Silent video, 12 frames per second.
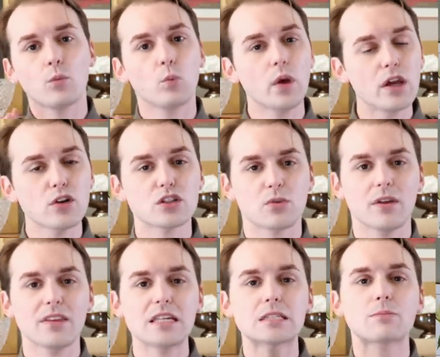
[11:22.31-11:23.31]
We're
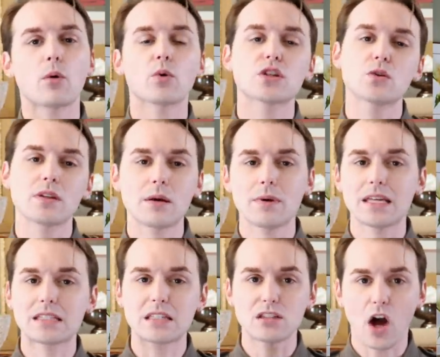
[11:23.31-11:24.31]
doing these, but we're doing them
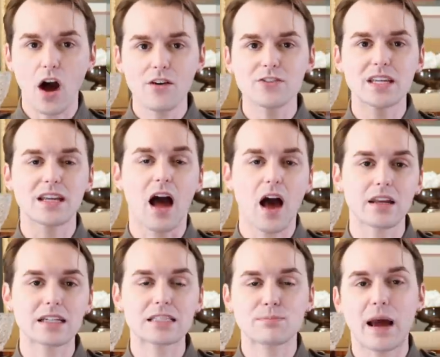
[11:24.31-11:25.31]
in soft and
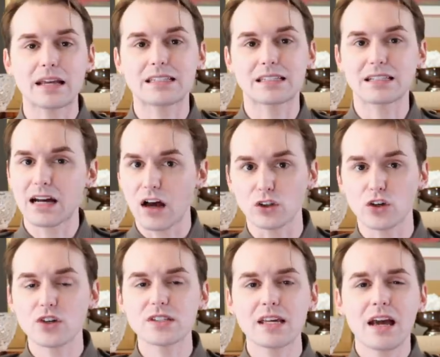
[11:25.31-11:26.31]
unexpected
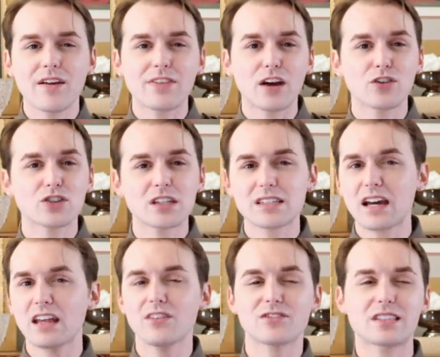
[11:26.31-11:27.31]
colors that are just
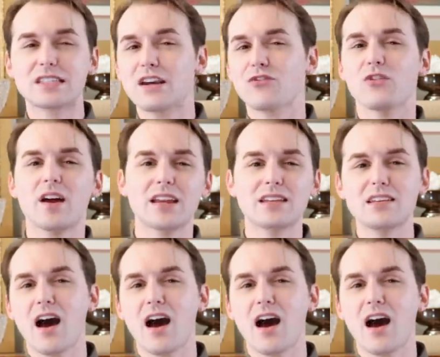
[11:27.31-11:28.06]
kind of different,